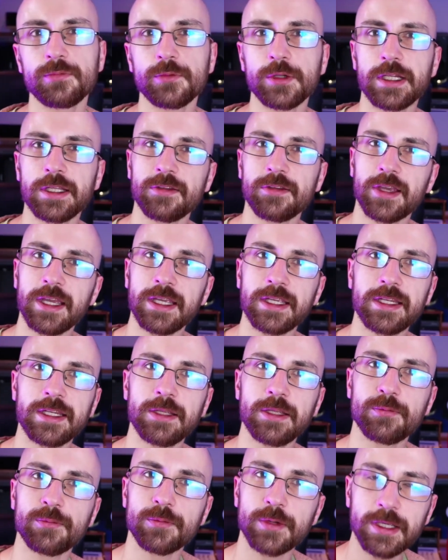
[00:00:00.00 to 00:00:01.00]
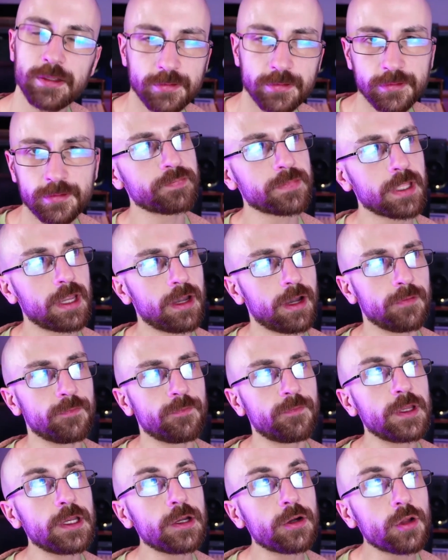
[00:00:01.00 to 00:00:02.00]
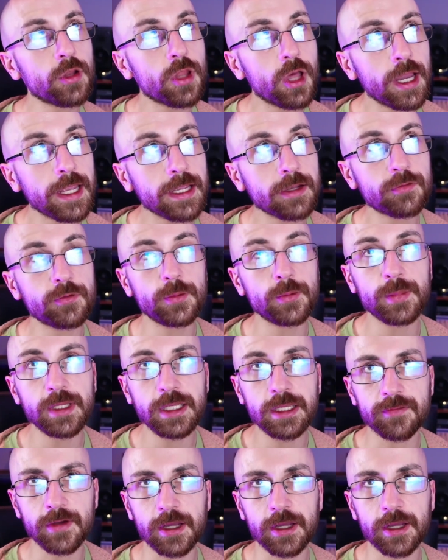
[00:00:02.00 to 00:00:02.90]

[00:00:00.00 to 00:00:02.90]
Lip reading: really take any risks. I feel like for me,